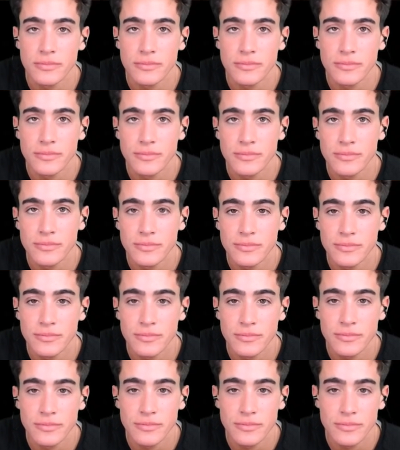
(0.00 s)

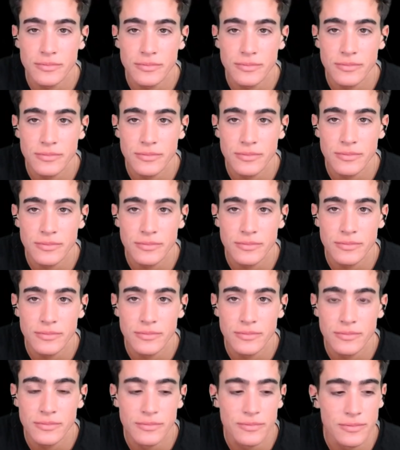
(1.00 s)

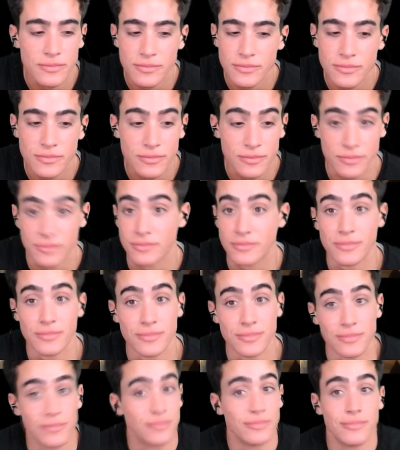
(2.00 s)

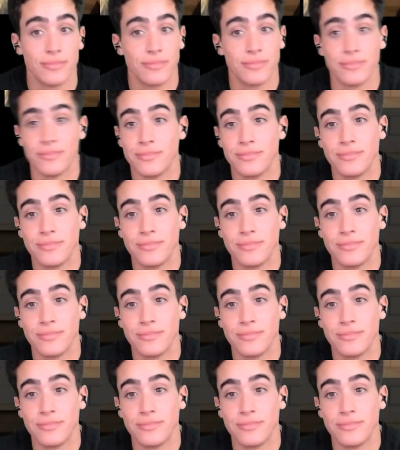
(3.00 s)
This person isn't speaking.